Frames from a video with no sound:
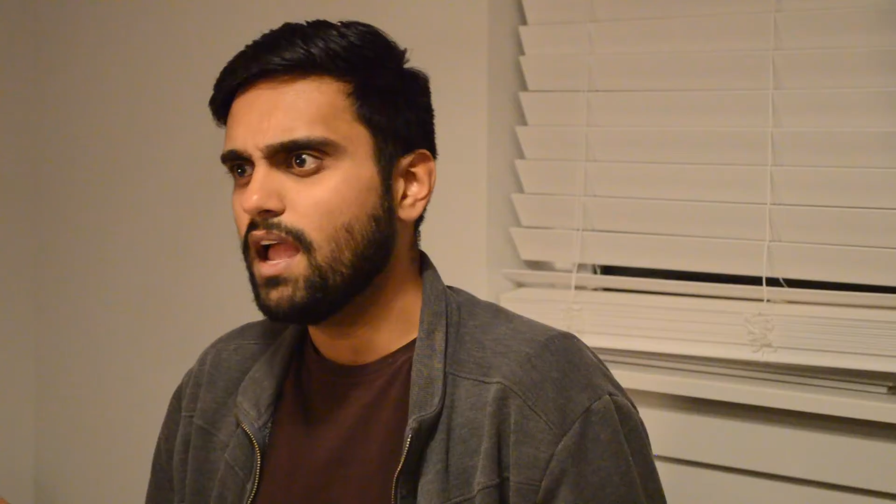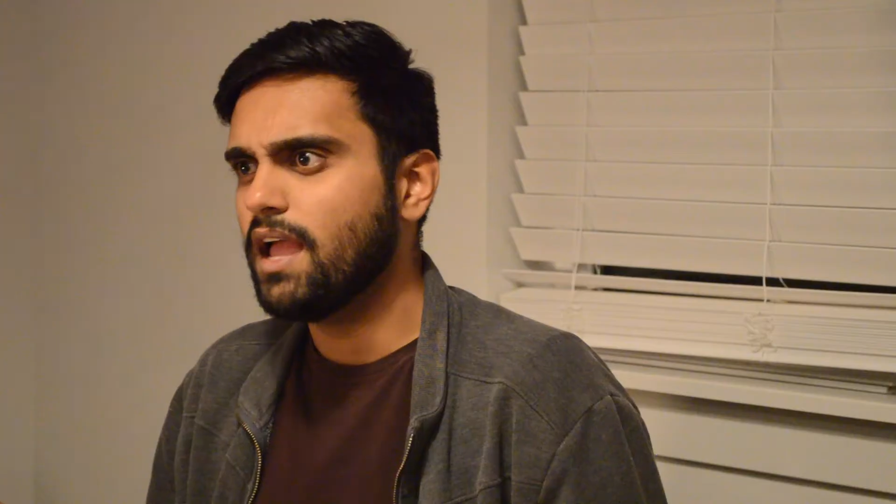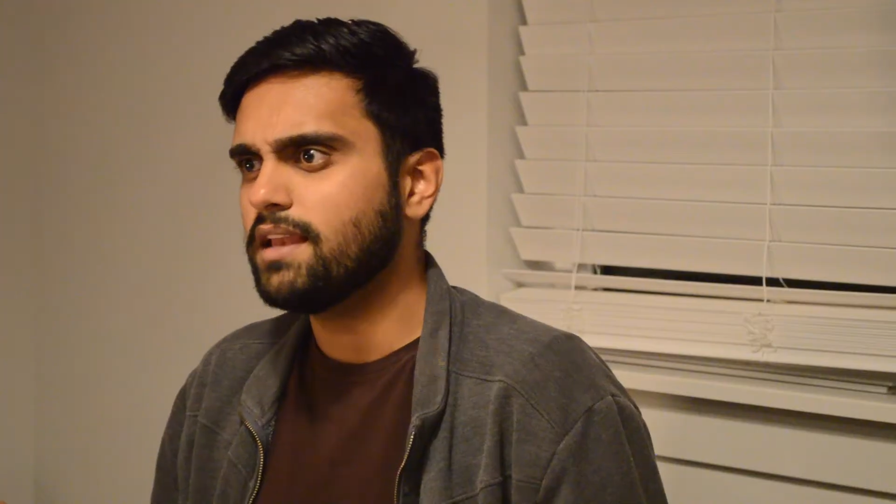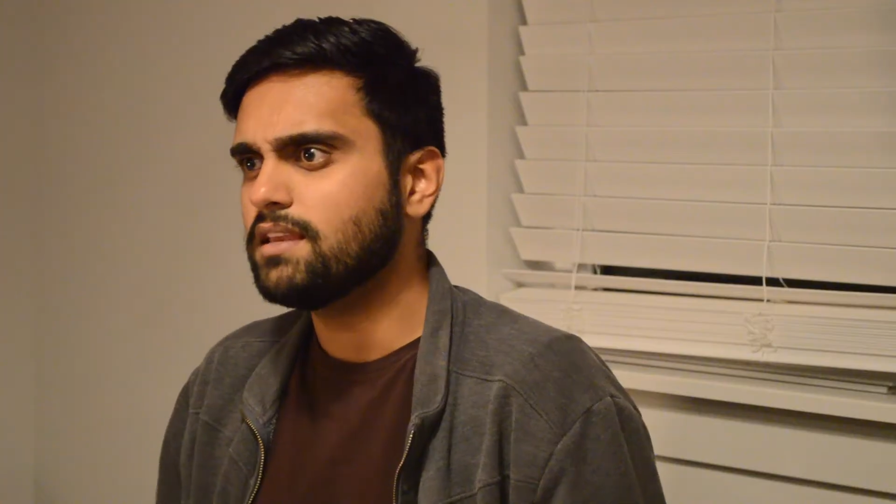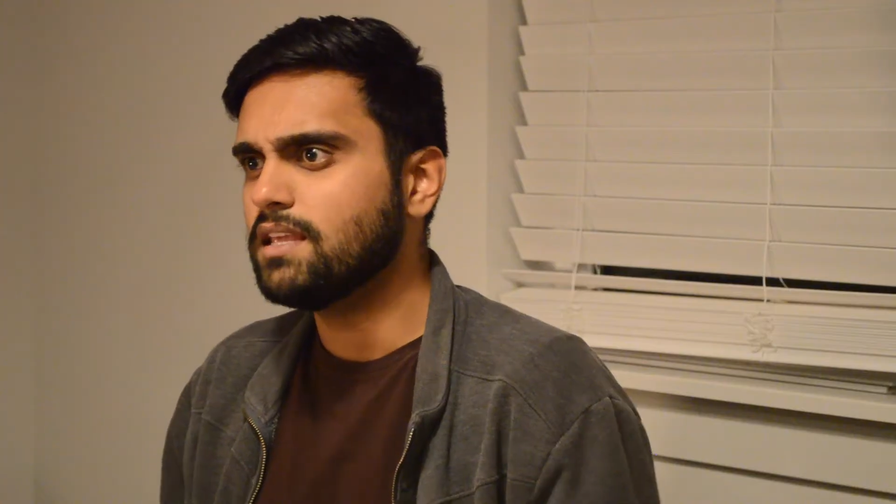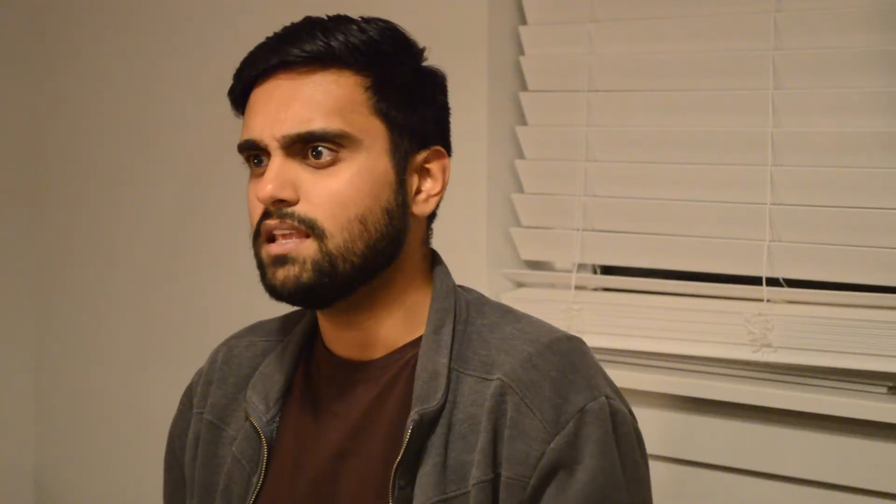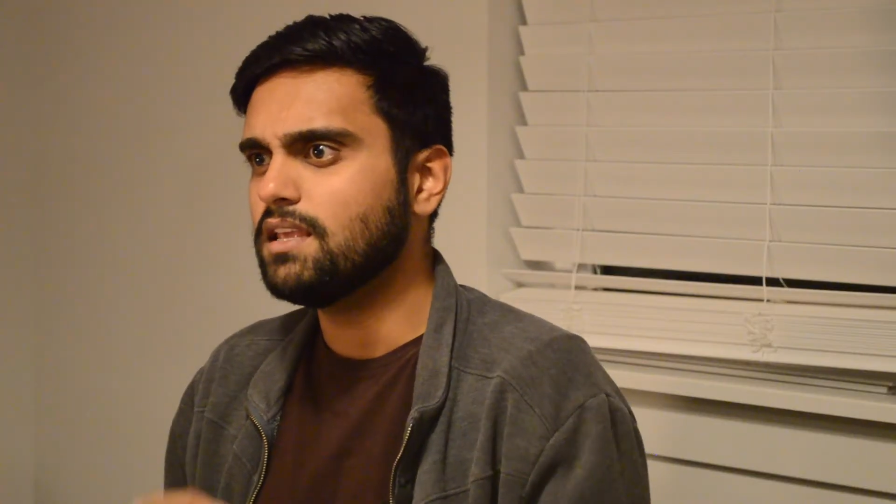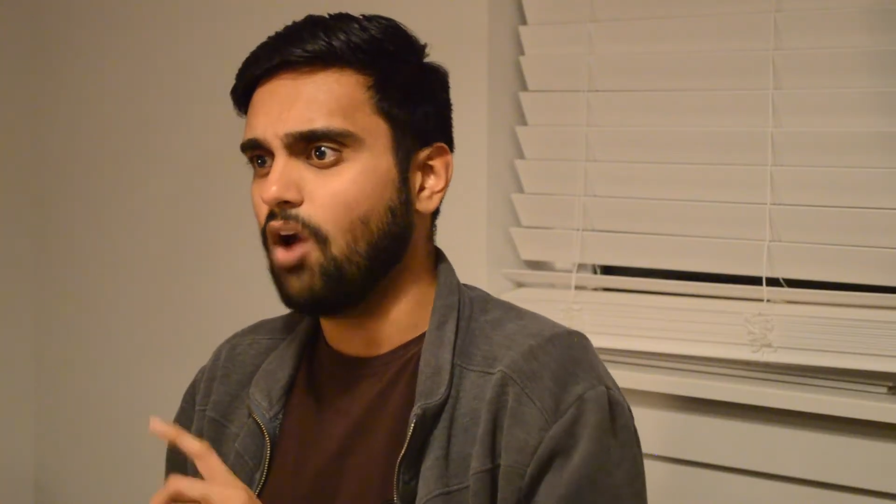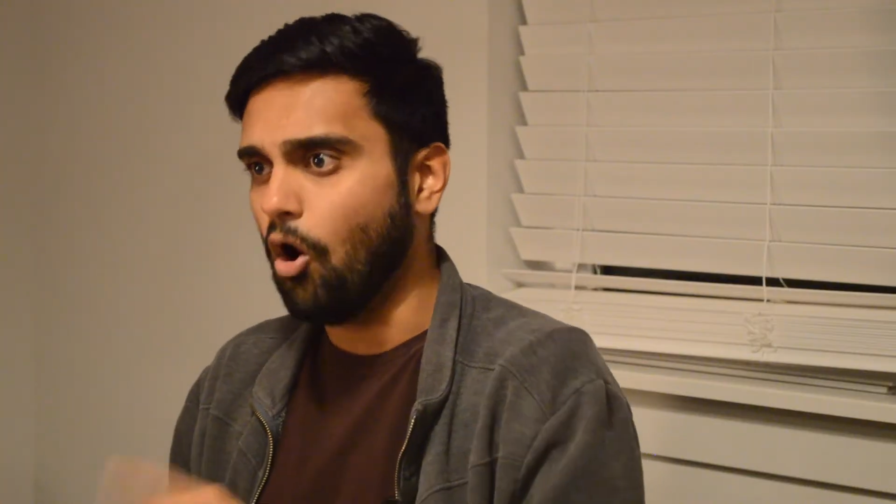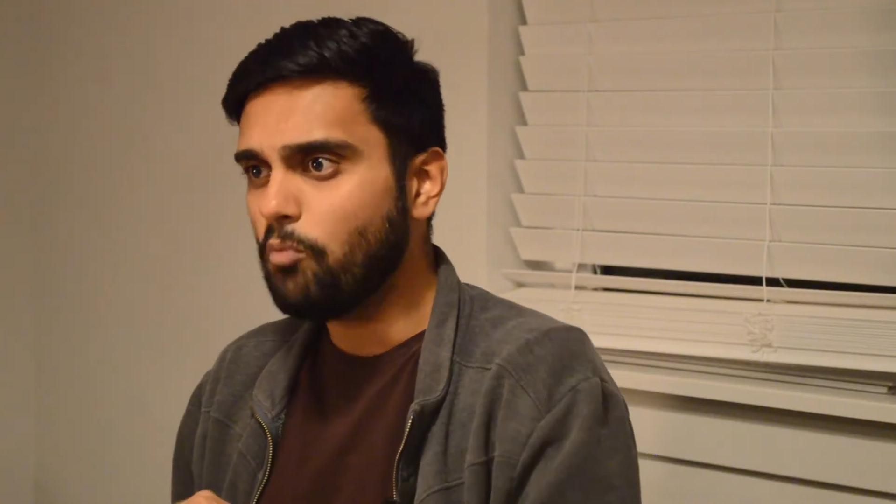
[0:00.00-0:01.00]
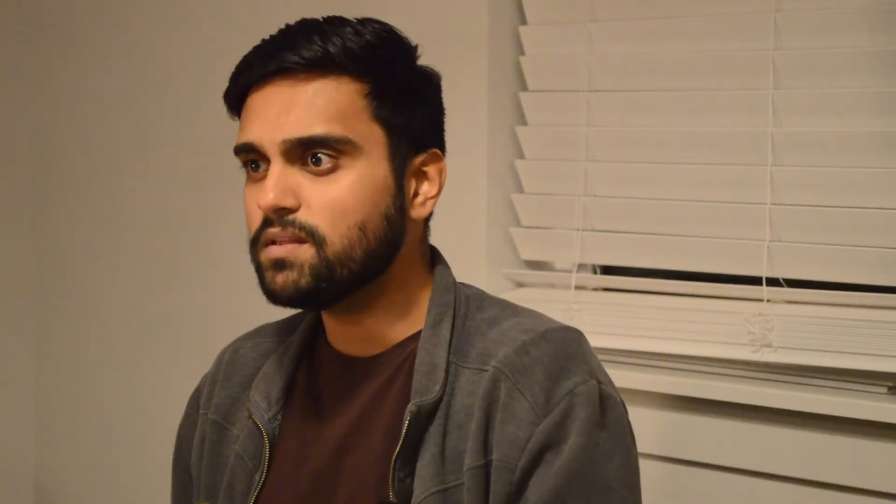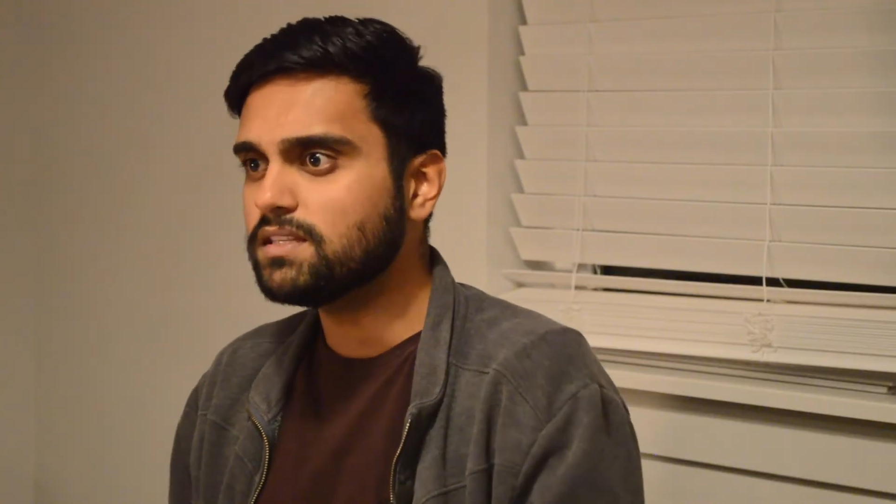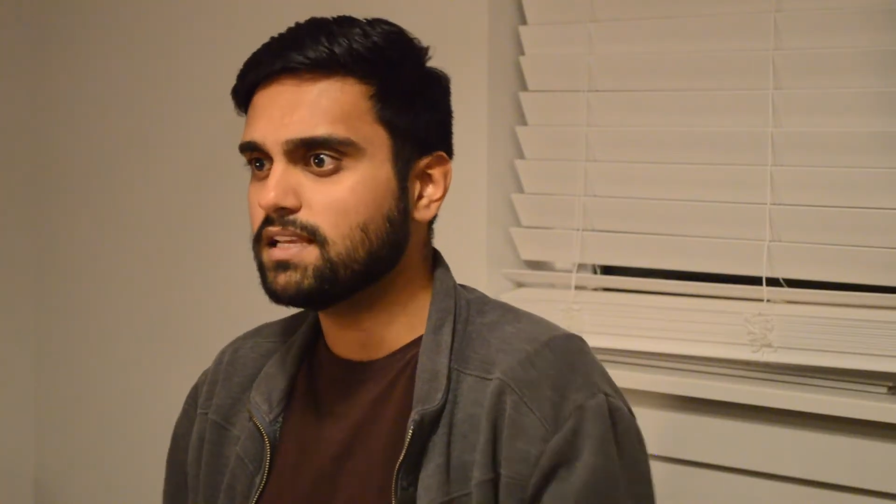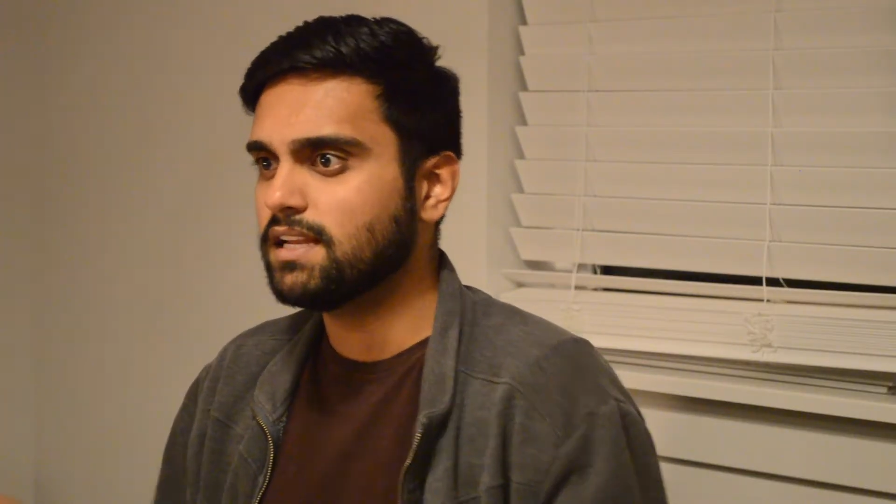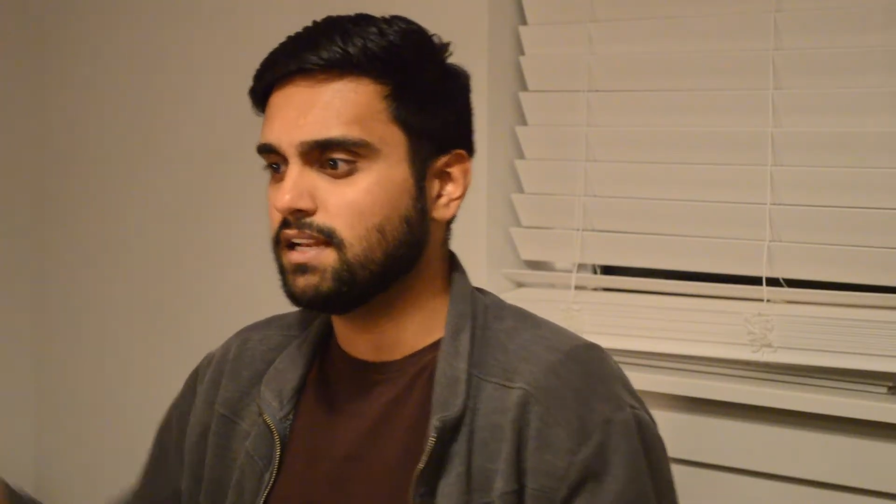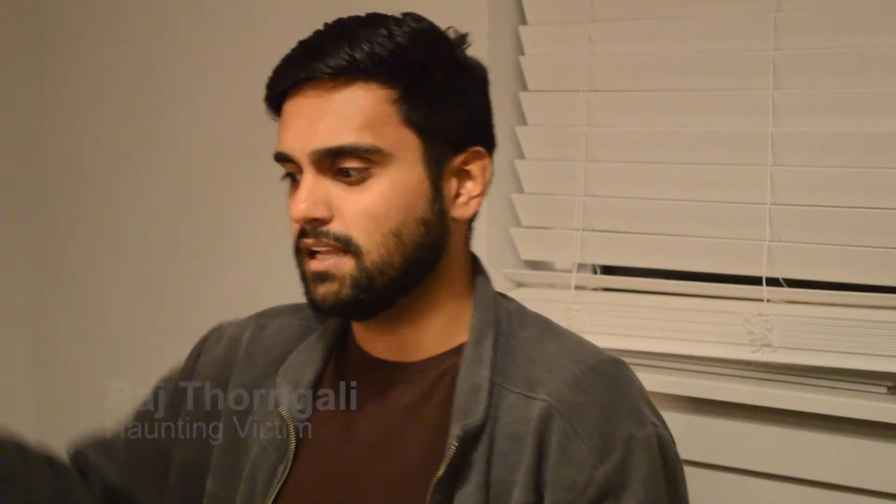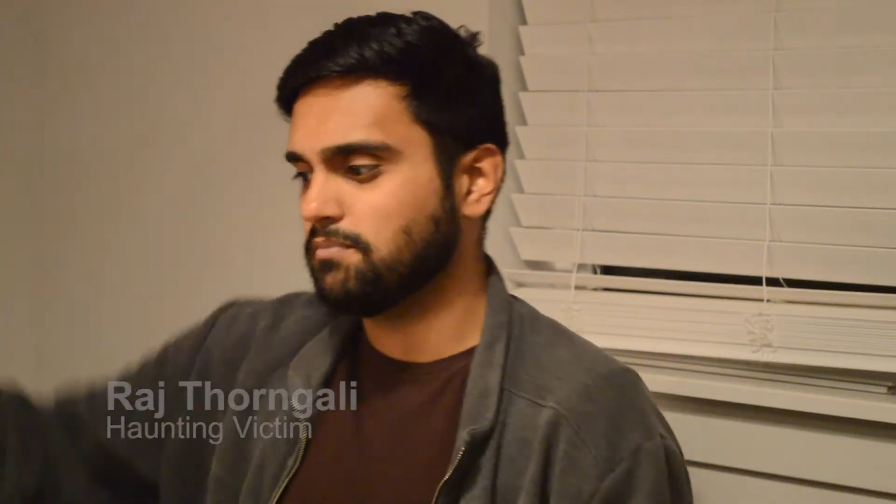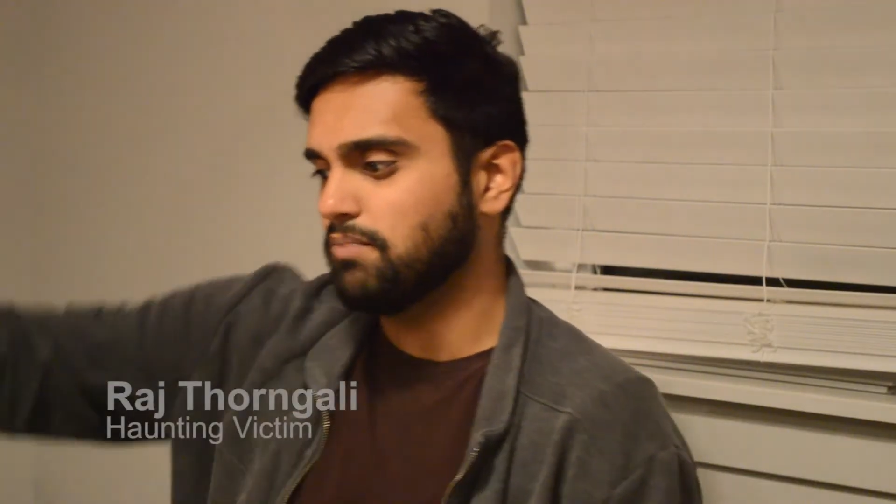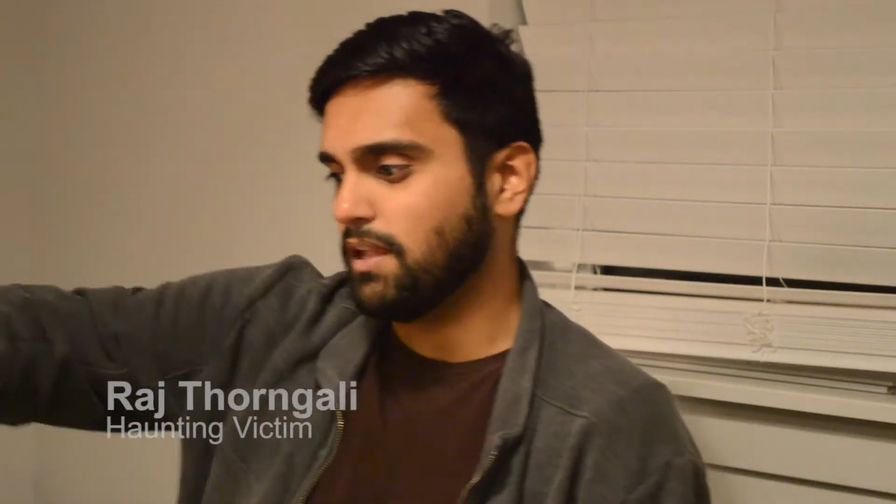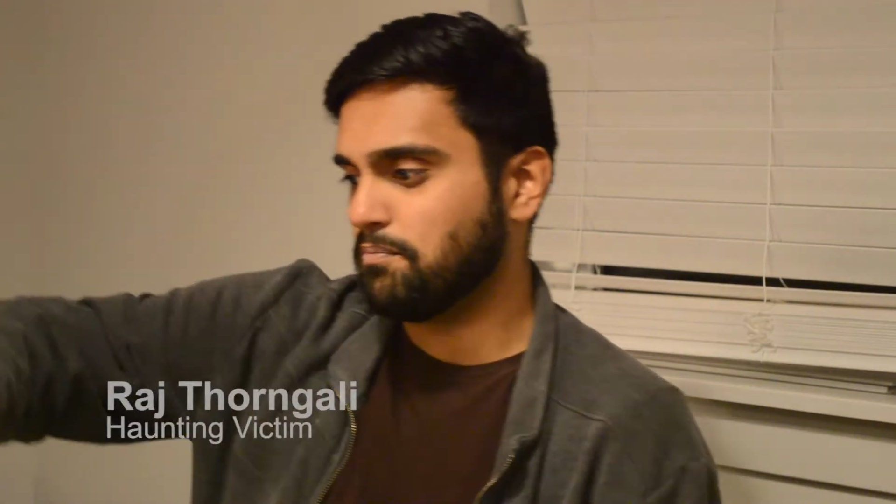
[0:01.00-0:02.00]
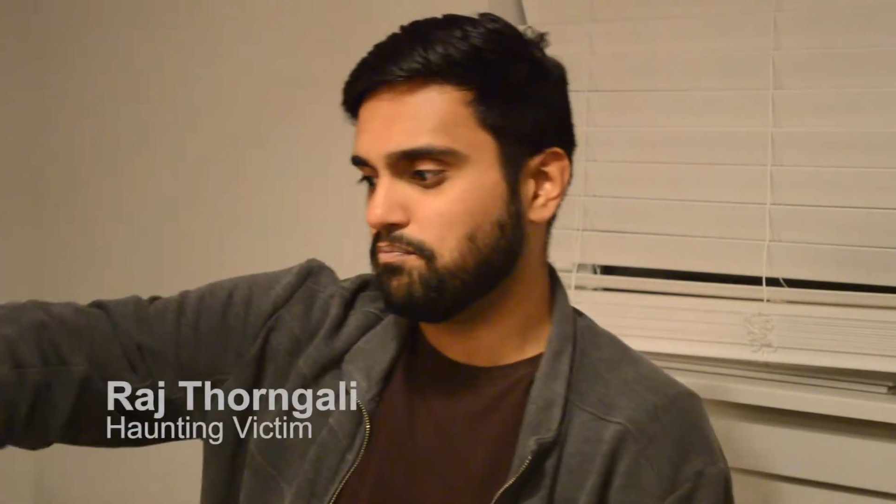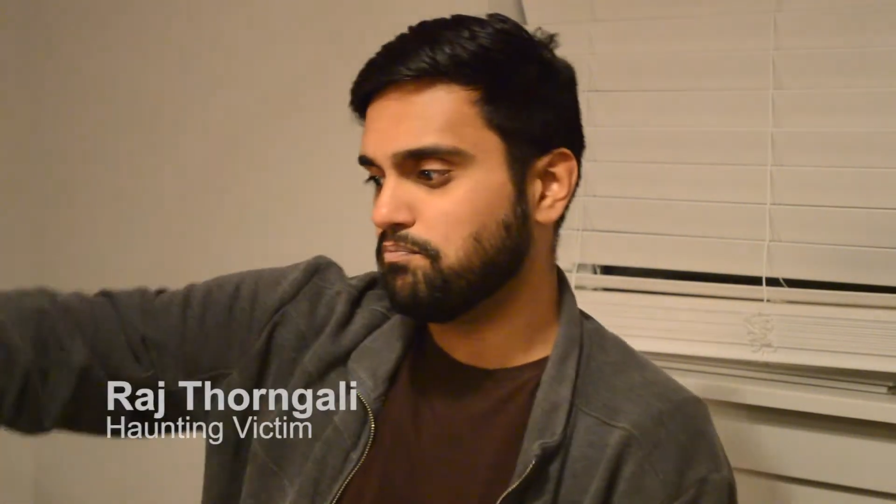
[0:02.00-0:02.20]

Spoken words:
And he opens it and like